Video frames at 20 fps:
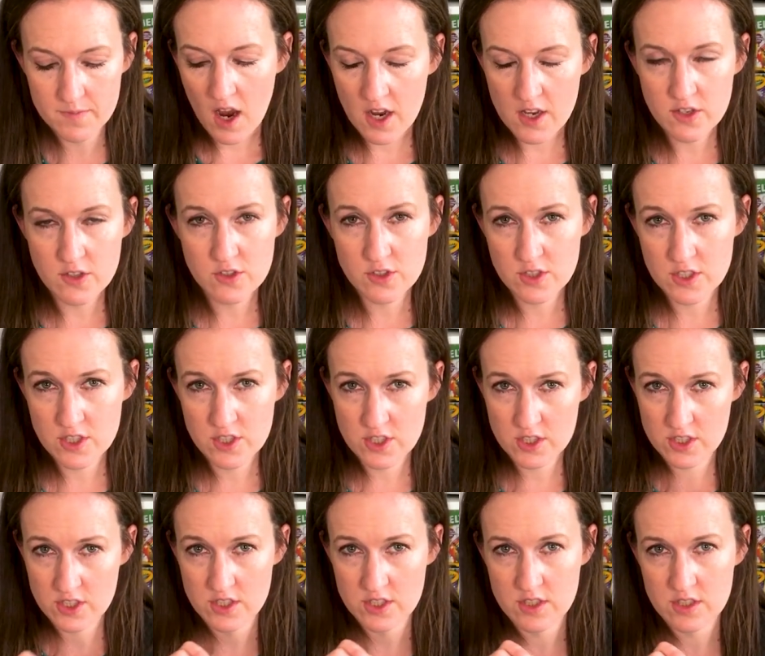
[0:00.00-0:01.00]
I usually
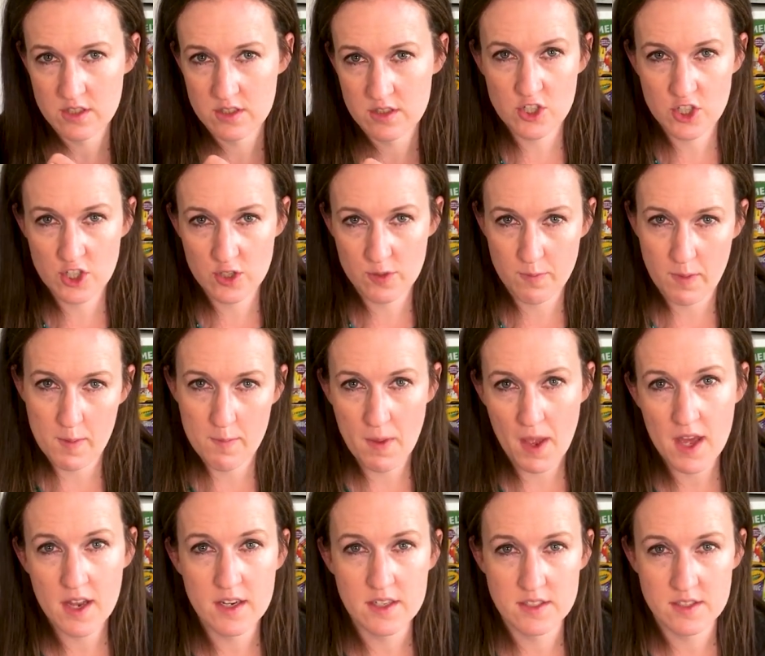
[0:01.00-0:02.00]
just turn my
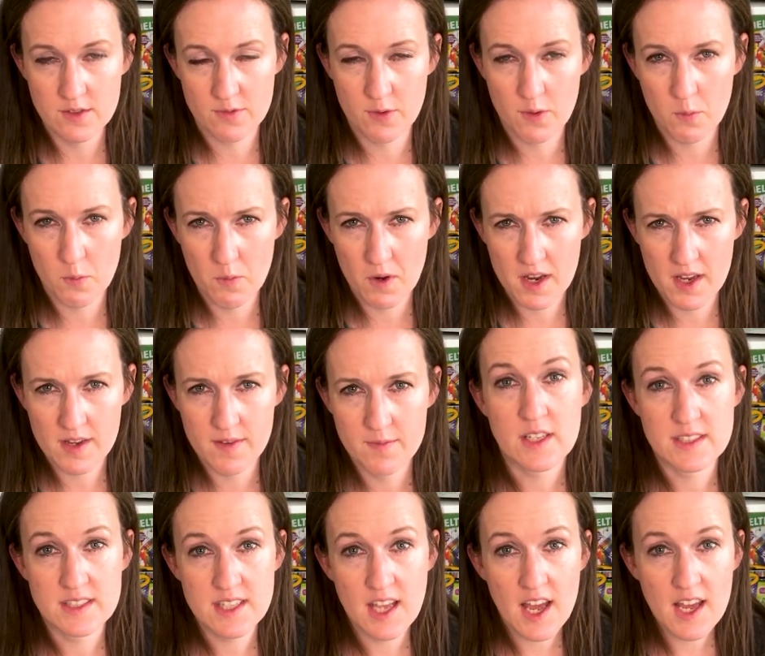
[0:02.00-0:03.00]
pen a different way.
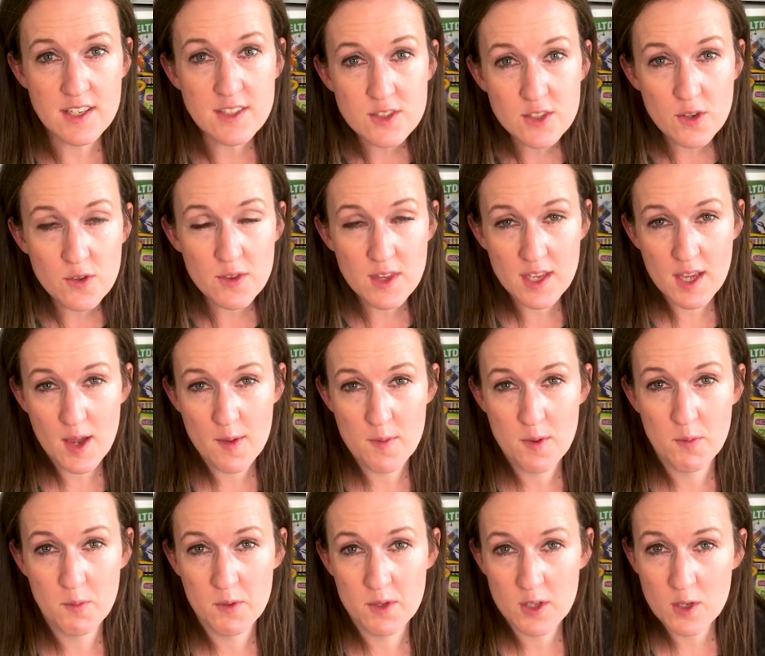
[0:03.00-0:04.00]
That's the S-Note. They come
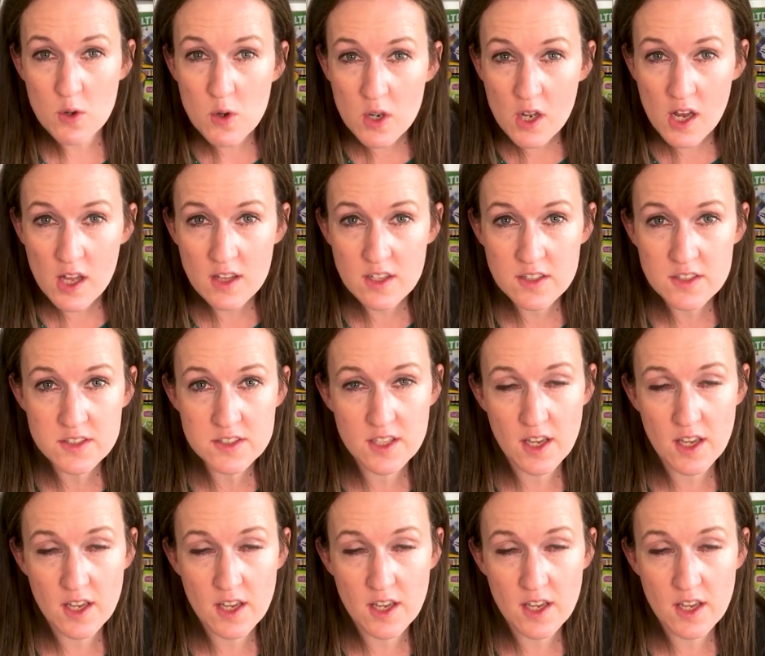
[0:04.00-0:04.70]
in really cool colors.